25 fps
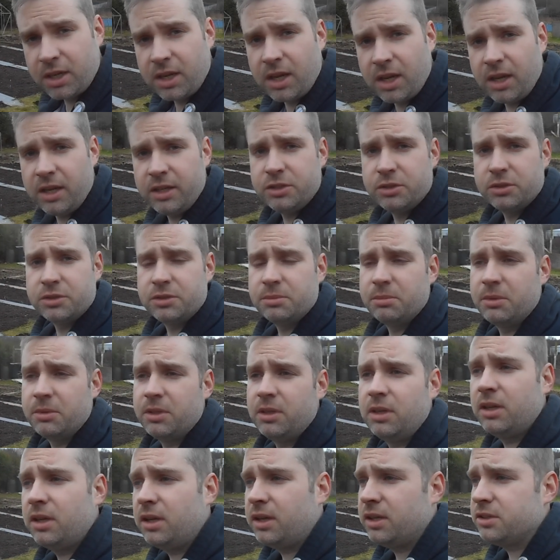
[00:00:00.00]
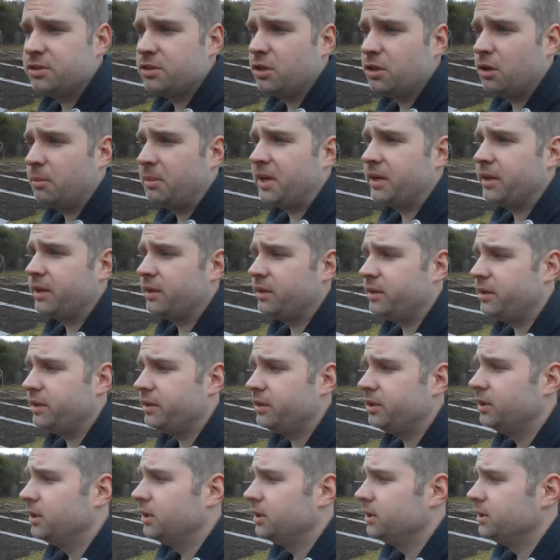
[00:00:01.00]
cage or something like that. It's not a bad idea,
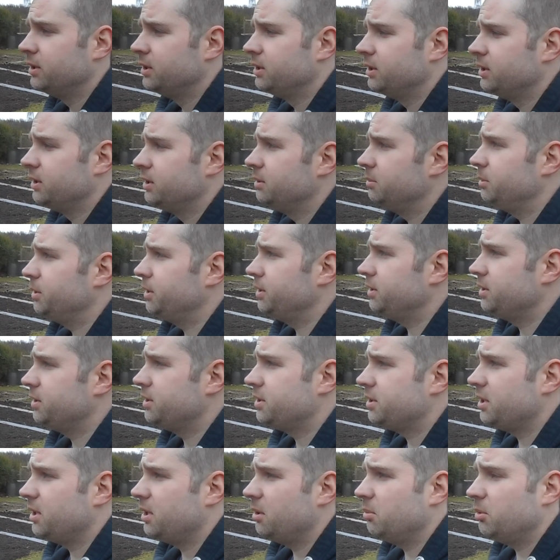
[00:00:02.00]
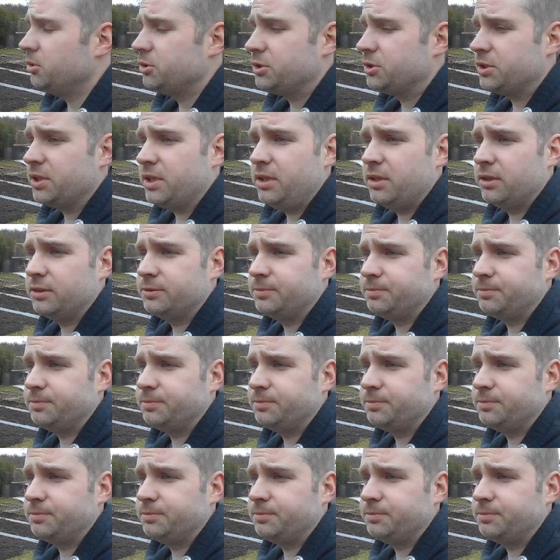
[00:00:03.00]
but we'll see.